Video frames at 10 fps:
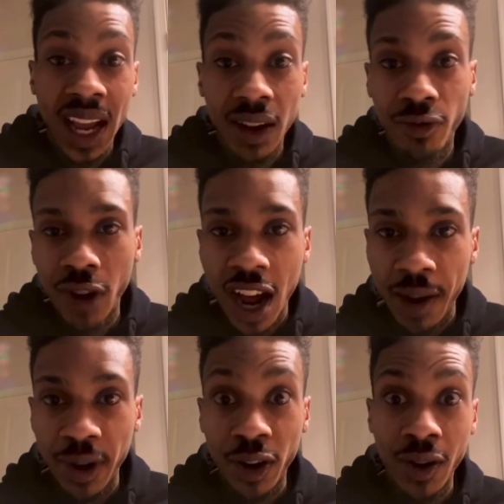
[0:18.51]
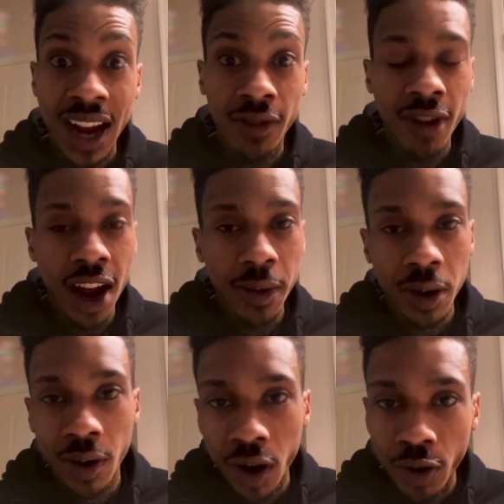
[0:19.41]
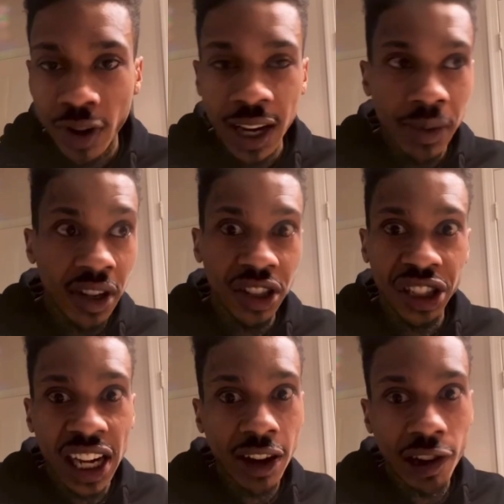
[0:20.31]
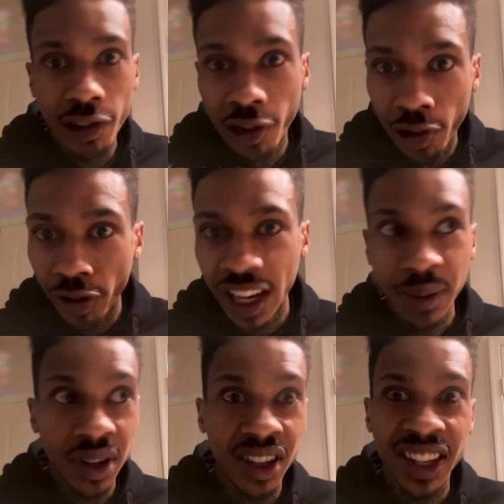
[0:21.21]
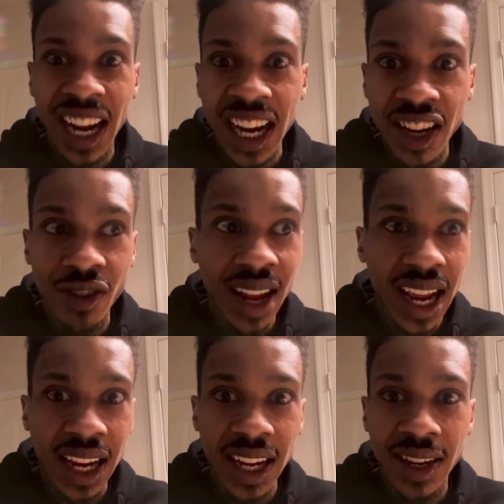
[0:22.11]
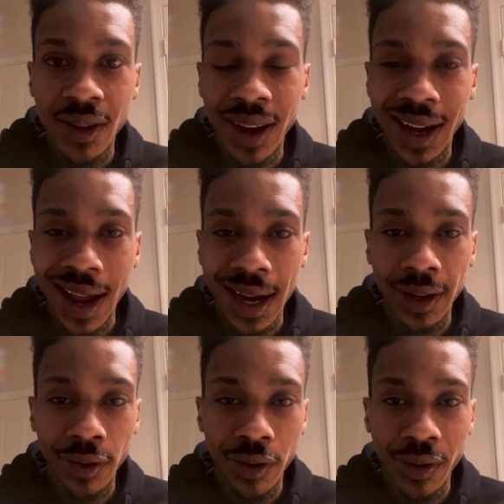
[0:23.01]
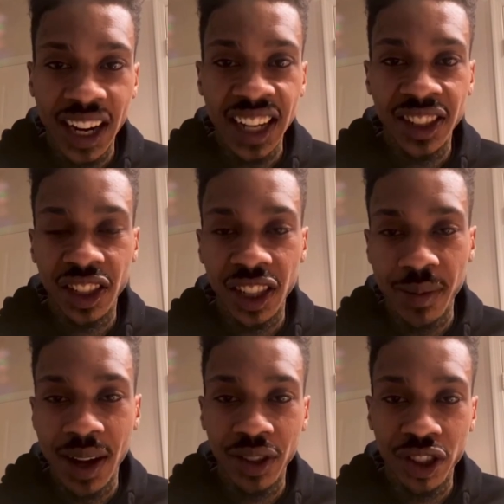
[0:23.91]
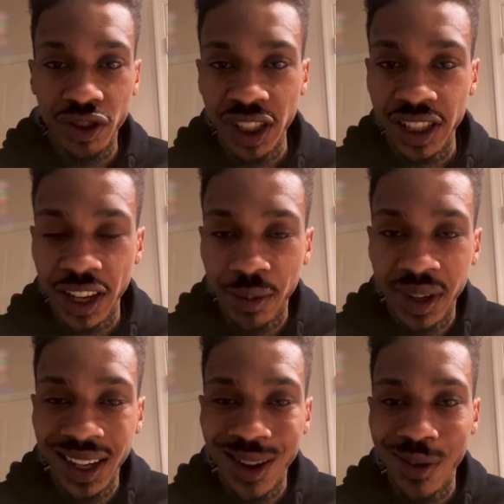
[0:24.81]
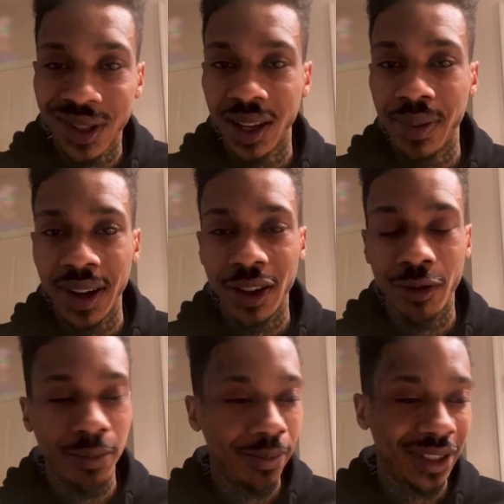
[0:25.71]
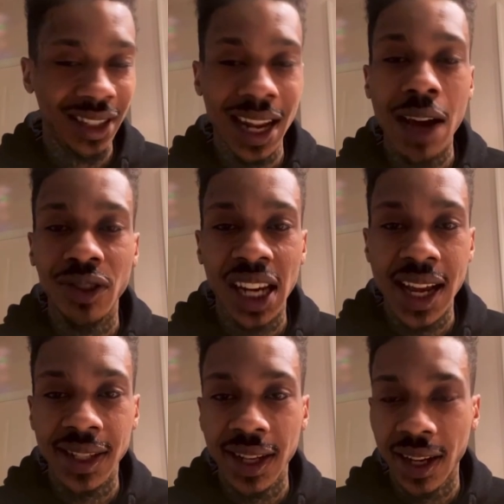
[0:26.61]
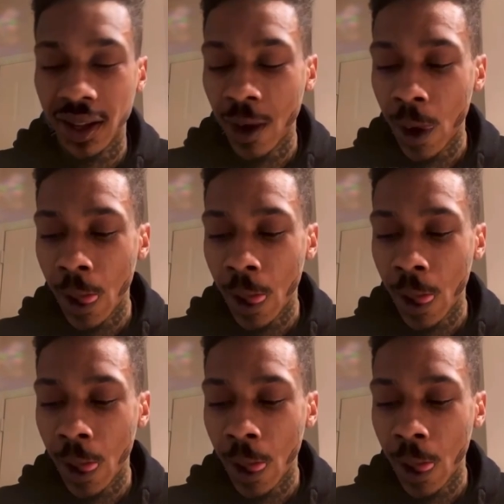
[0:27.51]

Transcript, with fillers: I done rob Earl. I done rob Earl whole neighborhood. Shot at Earl whole neighborhood. They know that. He know that. I ain't know no gangster shit. I'm out the streets now, but he know what's up. I ain't no slouch ass nigga.